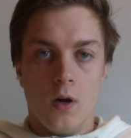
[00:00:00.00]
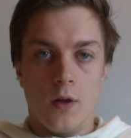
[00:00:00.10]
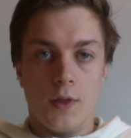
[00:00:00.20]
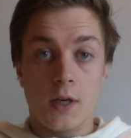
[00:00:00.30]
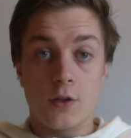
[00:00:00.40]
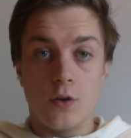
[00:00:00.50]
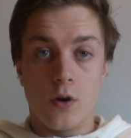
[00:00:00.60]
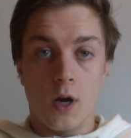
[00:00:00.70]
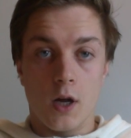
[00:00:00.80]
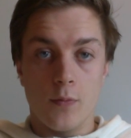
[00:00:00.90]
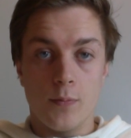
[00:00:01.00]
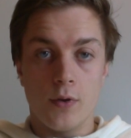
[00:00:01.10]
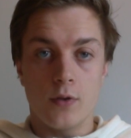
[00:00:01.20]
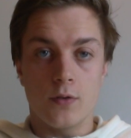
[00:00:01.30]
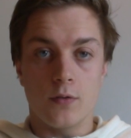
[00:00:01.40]
Thanks to your help,
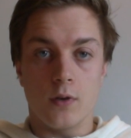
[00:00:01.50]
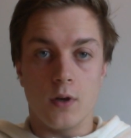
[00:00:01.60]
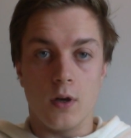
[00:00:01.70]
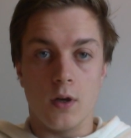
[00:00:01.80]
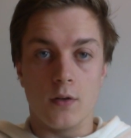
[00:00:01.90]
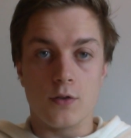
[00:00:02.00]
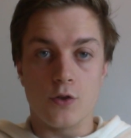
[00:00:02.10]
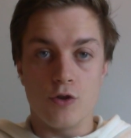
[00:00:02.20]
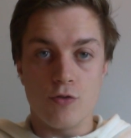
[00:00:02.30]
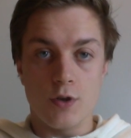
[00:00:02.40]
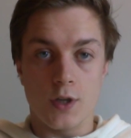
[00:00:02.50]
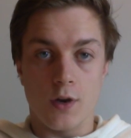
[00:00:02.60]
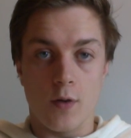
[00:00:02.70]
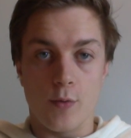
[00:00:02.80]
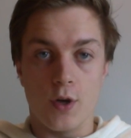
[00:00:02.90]
surgeries and
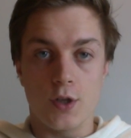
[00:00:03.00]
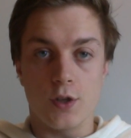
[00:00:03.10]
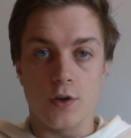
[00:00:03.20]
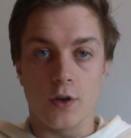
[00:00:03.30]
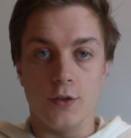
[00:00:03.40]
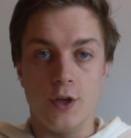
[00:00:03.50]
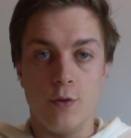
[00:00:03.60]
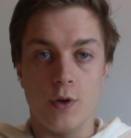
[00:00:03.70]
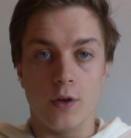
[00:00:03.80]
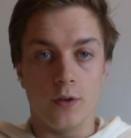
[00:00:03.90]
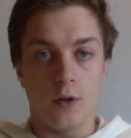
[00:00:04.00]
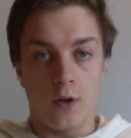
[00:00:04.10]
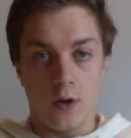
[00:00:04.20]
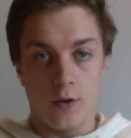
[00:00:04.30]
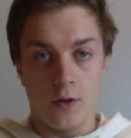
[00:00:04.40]
operations are continuing
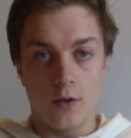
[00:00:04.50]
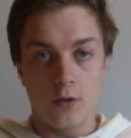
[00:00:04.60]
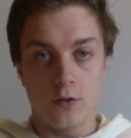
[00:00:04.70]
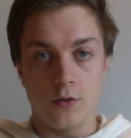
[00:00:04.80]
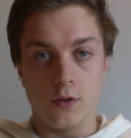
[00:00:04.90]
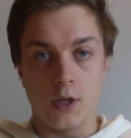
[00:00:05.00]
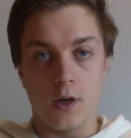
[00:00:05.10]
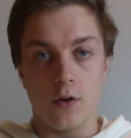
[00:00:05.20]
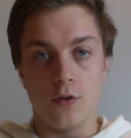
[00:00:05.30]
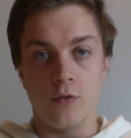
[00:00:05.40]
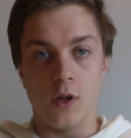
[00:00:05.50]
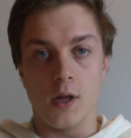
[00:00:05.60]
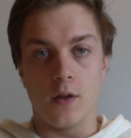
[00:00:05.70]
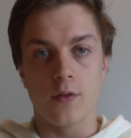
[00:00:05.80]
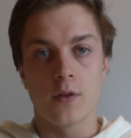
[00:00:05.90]
on her to get her to full
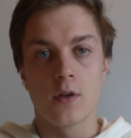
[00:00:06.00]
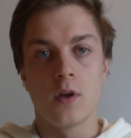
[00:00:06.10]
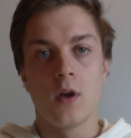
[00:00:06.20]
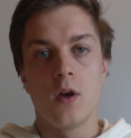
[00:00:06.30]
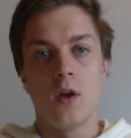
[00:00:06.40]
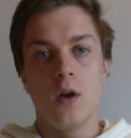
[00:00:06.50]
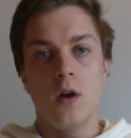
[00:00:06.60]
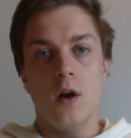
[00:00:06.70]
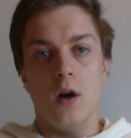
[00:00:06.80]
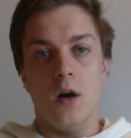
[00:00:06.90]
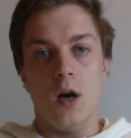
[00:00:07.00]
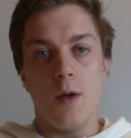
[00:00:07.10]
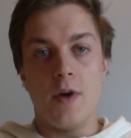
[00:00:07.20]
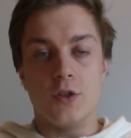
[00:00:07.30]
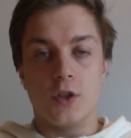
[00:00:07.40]
health. I
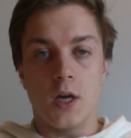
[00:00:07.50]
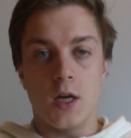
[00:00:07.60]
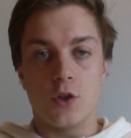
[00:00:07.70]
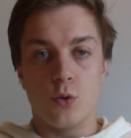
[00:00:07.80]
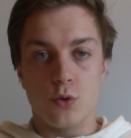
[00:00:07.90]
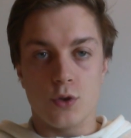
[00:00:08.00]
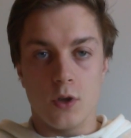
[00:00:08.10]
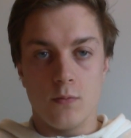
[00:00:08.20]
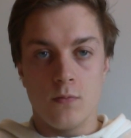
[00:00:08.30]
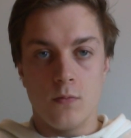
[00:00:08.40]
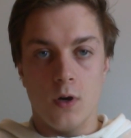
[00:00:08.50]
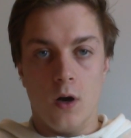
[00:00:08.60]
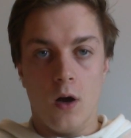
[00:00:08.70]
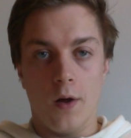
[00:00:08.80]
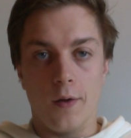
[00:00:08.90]
managed to catch Houssam
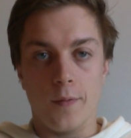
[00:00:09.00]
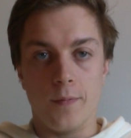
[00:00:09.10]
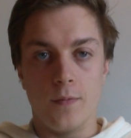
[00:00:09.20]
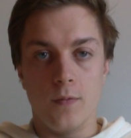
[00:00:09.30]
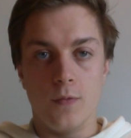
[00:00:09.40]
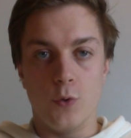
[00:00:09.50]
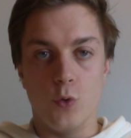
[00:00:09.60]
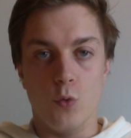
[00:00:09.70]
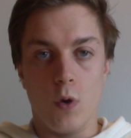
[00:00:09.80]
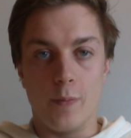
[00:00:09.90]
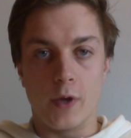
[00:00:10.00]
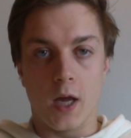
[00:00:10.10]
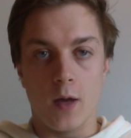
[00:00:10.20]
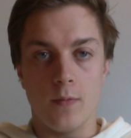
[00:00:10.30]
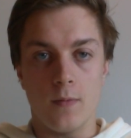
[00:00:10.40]
through
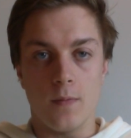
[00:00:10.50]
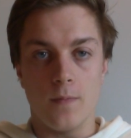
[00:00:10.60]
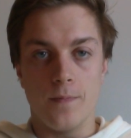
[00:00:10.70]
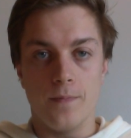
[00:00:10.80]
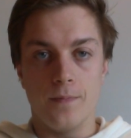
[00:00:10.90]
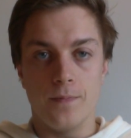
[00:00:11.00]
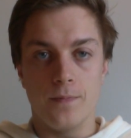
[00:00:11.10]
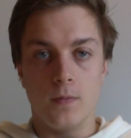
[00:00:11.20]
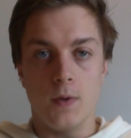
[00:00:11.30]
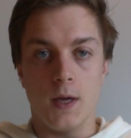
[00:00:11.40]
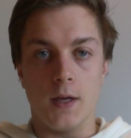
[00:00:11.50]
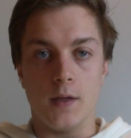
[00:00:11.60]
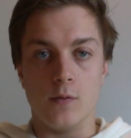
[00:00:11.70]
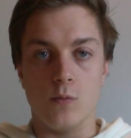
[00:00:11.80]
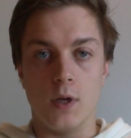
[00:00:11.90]
webcam,
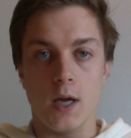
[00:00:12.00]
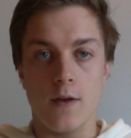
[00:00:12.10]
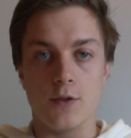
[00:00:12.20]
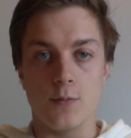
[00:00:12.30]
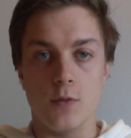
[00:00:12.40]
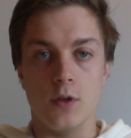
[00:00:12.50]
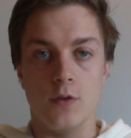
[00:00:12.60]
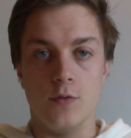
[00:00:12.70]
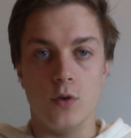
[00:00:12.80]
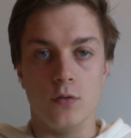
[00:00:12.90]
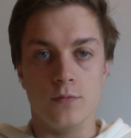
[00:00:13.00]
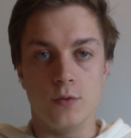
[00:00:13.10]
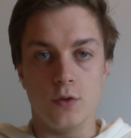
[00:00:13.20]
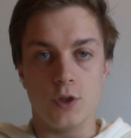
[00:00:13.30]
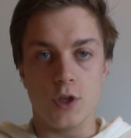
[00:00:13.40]
and we have a small interview
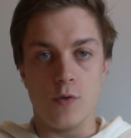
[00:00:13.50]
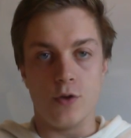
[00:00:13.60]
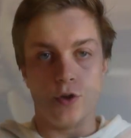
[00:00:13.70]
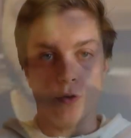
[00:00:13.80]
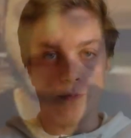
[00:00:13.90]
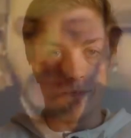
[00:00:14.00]
to share with you.